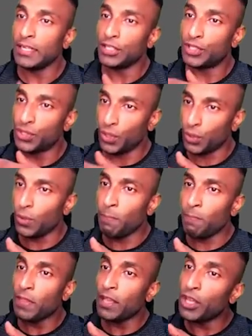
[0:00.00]

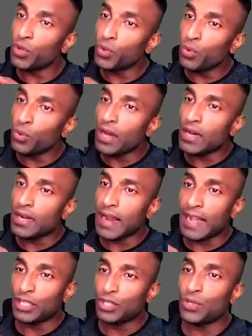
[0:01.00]
So you are
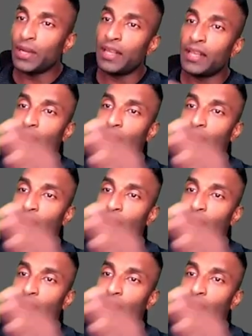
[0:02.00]
actually